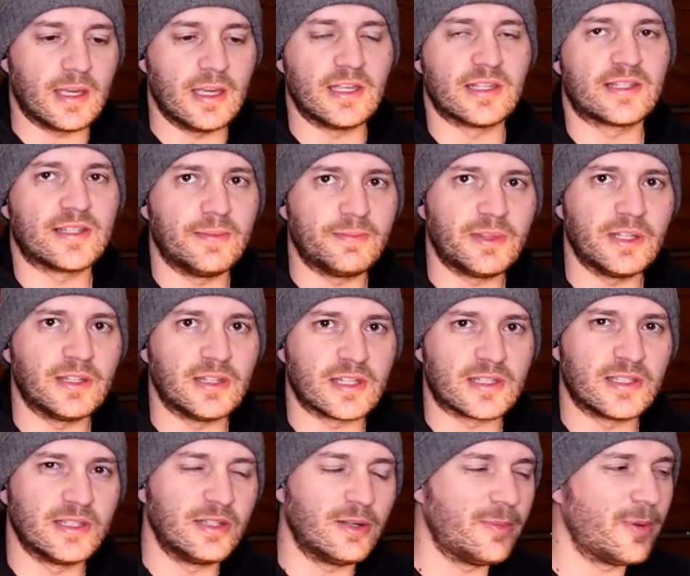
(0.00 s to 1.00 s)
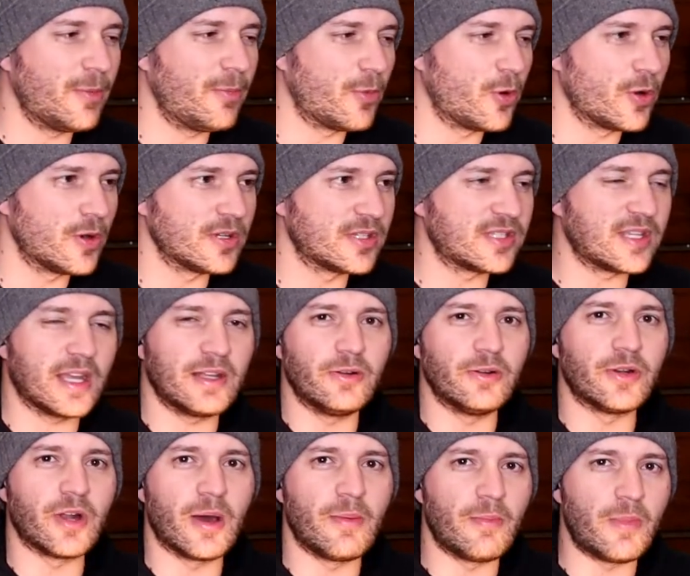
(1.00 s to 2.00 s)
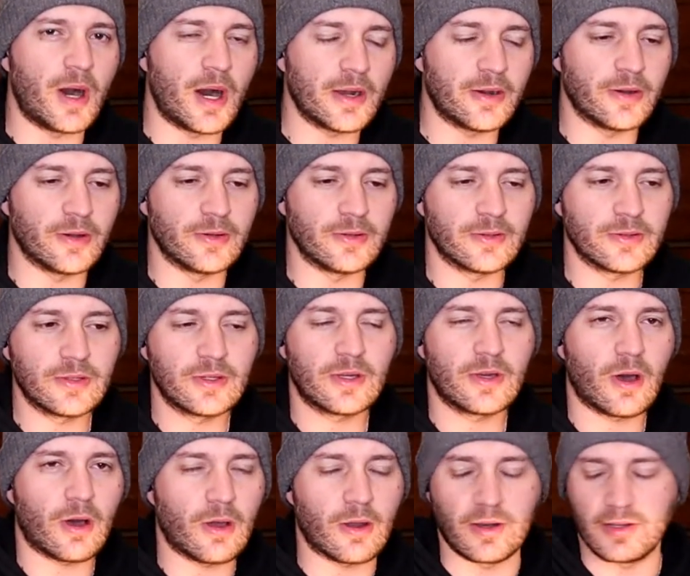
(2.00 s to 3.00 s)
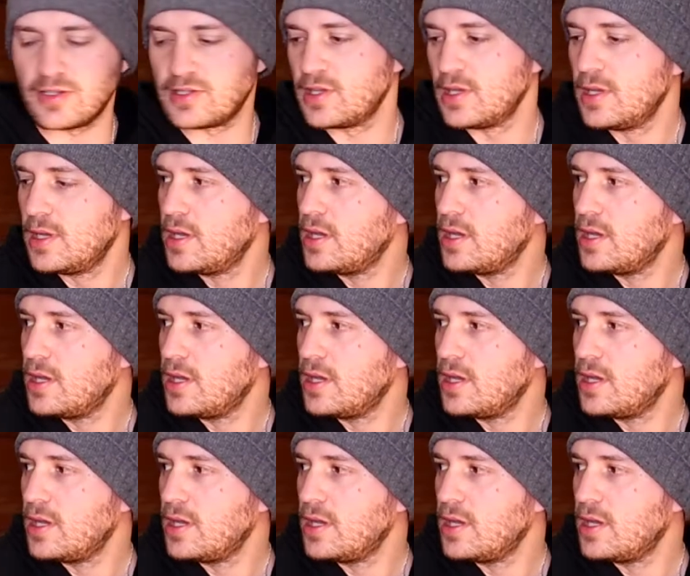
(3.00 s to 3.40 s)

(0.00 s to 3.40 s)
is something that's a little bit more standard on modern cars